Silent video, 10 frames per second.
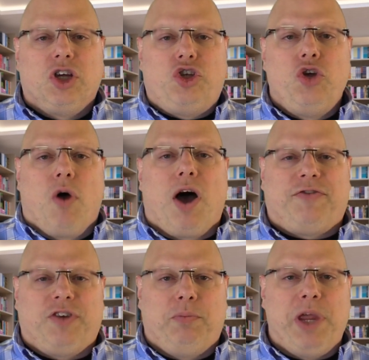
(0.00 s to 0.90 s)
Too
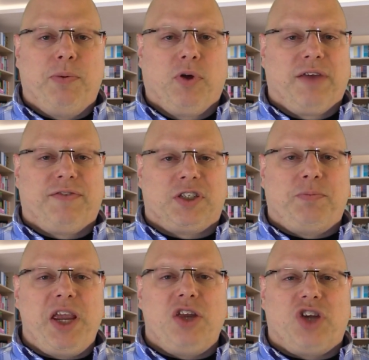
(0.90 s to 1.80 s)
often people give a
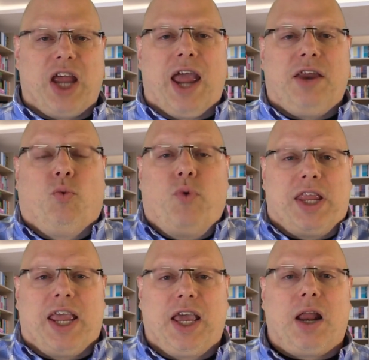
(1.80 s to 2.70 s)
speech, and when
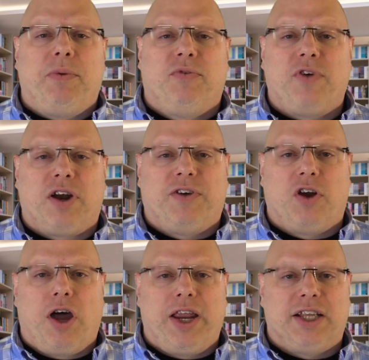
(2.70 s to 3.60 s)
they get up in front of an
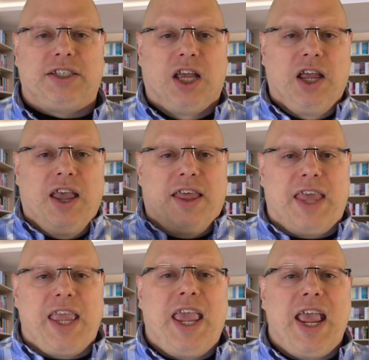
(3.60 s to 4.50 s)
audience,
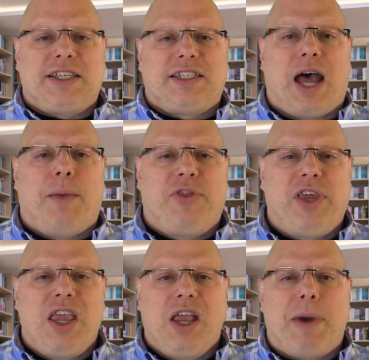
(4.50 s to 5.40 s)
they can't stop
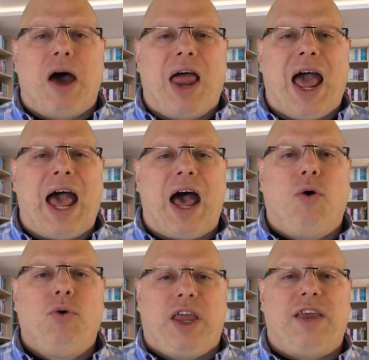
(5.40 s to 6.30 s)
thinking about
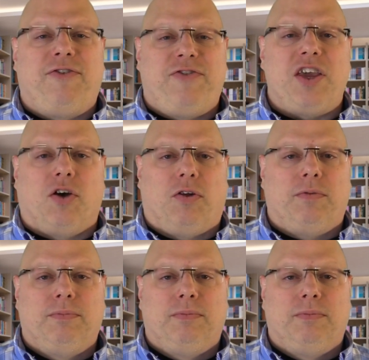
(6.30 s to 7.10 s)
how they feel.